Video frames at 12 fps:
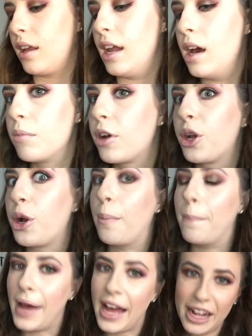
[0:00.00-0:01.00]
now I'm going to go
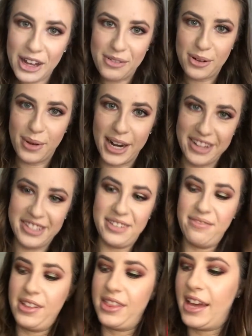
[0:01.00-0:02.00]
back over what I did
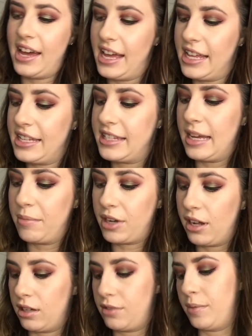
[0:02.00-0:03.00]
with that same
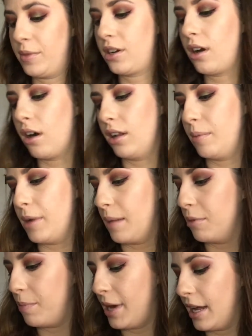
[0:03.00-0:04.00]
color from the Carli
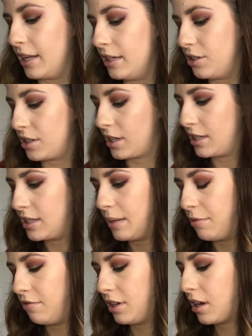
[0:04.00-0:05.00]
Bybel palette, just because some
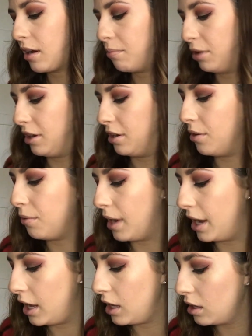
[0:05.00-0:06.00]
of it got blended
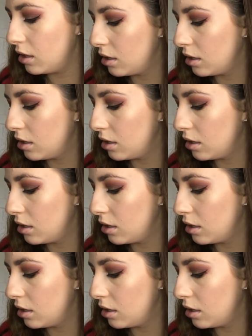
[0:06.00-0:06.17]
away.